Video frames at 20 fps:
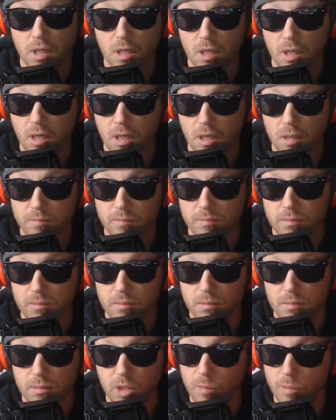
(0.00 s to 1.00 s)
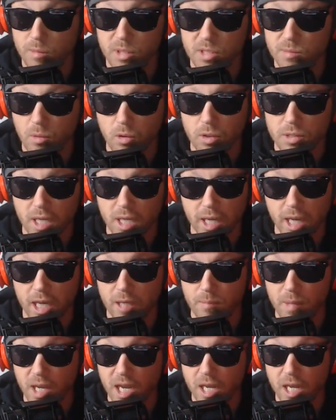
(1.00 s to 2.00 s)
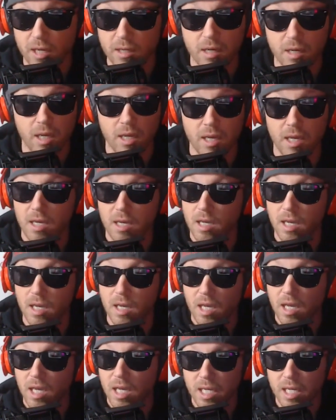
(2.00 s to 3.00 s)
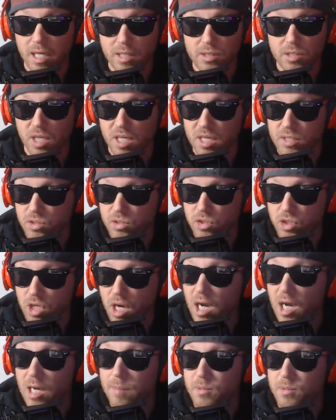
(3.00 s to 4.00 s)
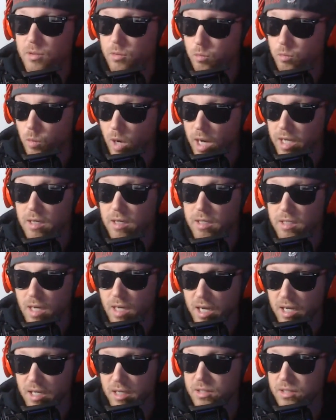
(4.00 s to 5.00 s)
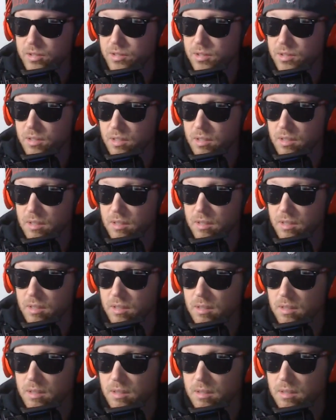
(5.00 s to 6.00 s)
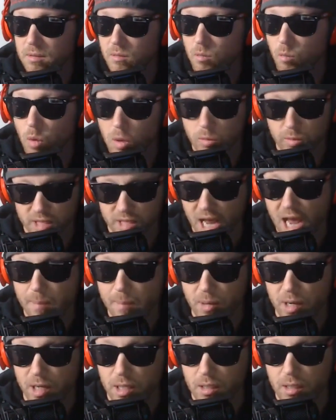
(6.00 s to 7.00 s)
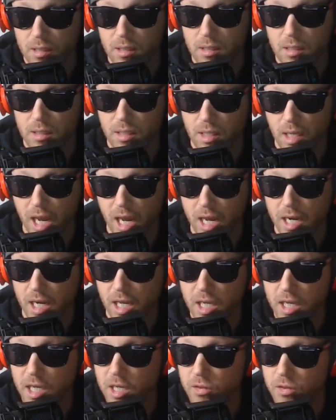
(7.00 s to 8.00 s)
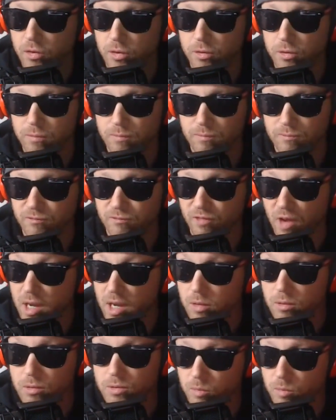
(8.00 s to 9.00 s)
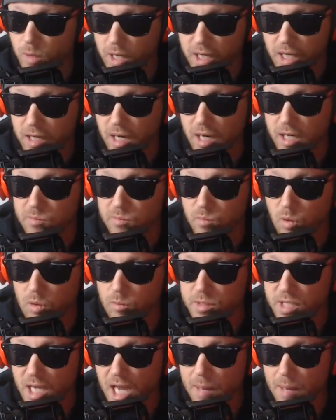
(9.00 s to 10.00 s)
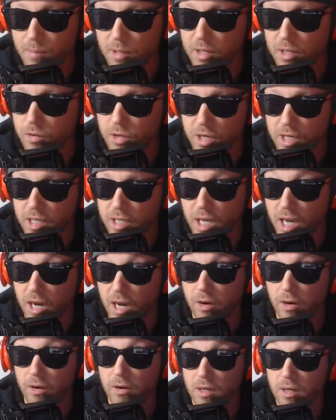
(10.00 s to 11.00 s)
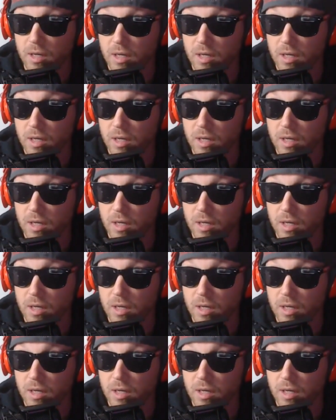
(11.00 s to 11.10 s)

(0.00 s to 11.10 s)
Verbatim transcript: Um, Kirby Smart's the head man. It's his job to recognize what was happening. And he either failed to recognize what was happening or didn't care